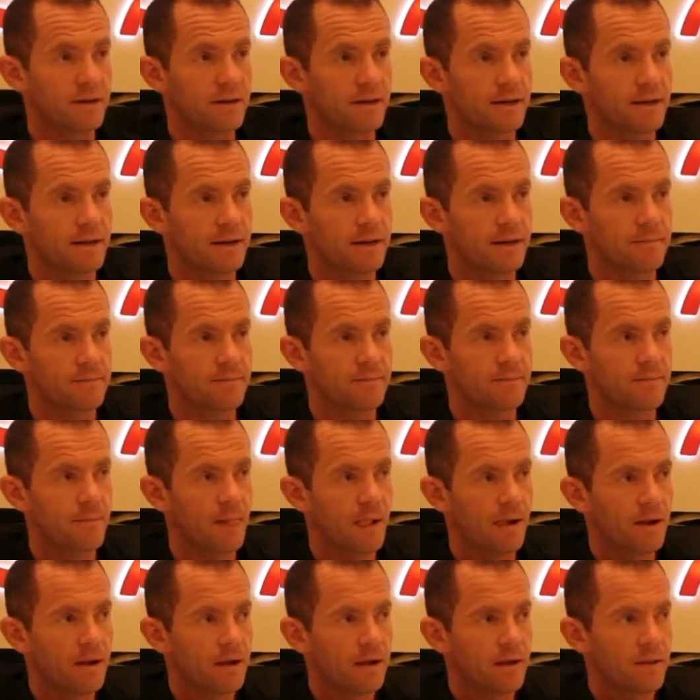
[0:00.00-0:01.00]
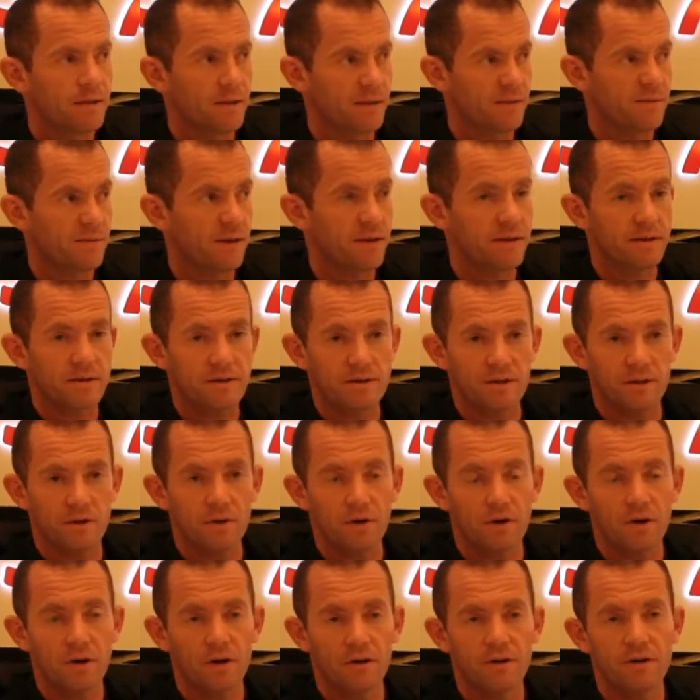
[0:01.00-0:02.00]
I think the fact that it's in
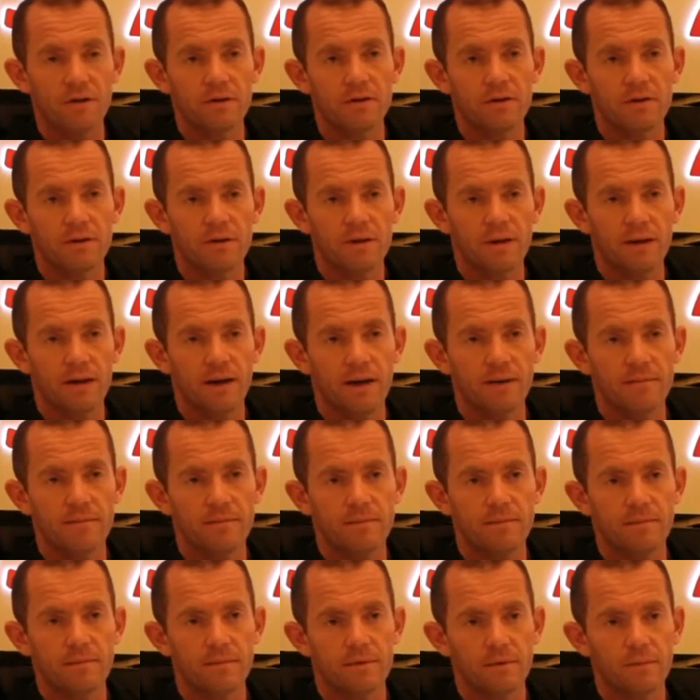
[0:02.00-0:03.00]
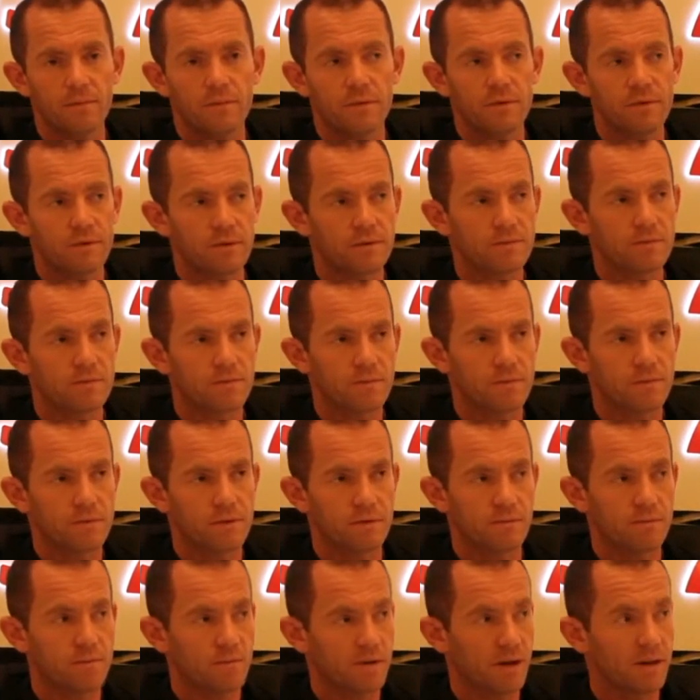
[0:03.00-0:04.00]
Auckland
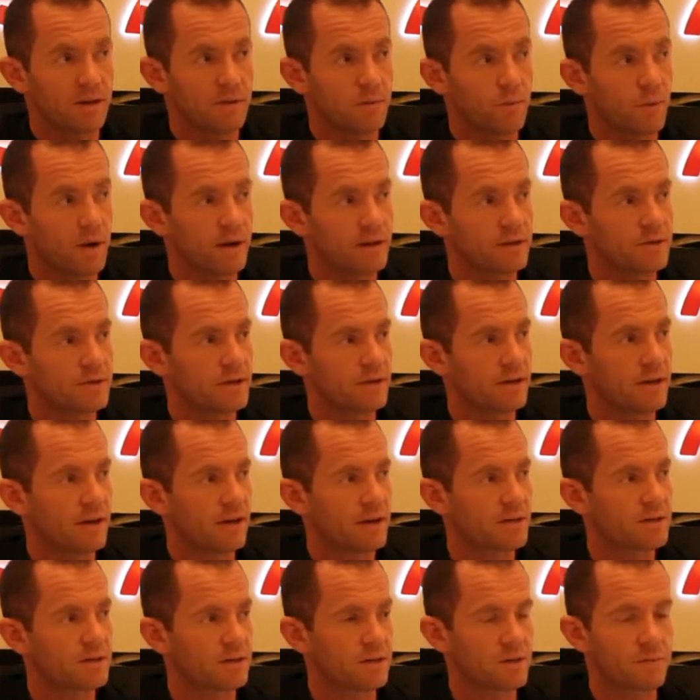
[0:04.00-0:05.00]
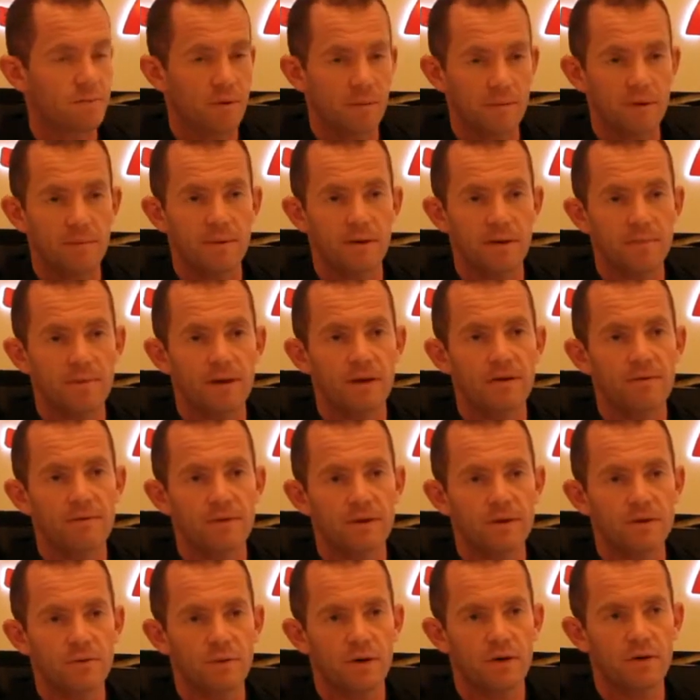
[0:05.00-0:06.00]
rather than Wellington last year has probably been a benefit
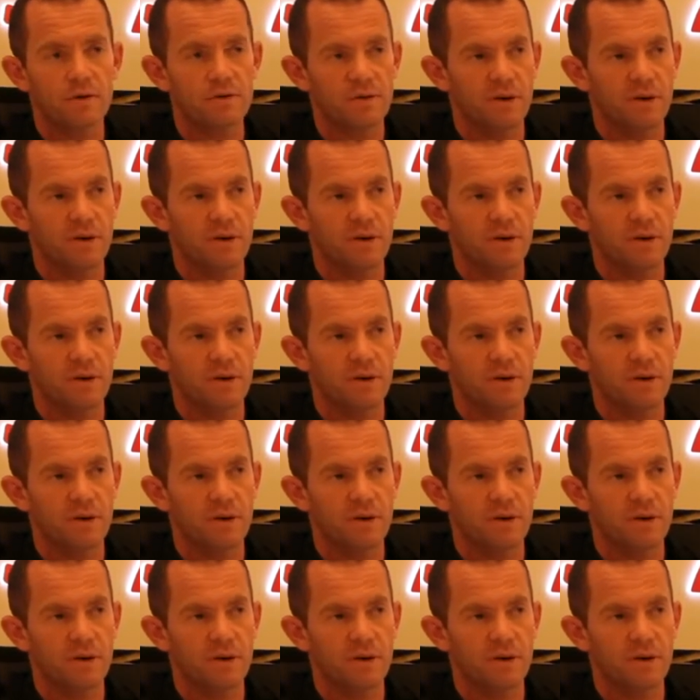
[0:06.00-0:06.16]
as well.